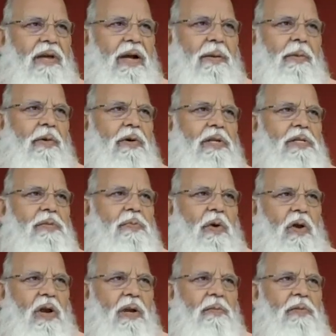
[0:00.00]
About this
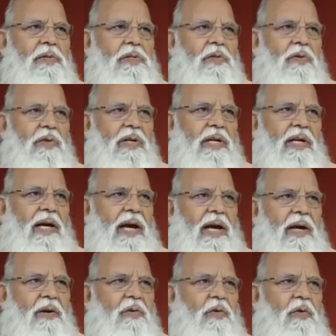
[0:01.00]
moral of the story, I
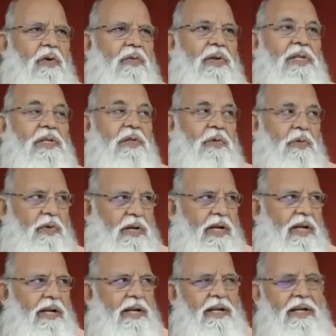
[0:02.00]
had told one story.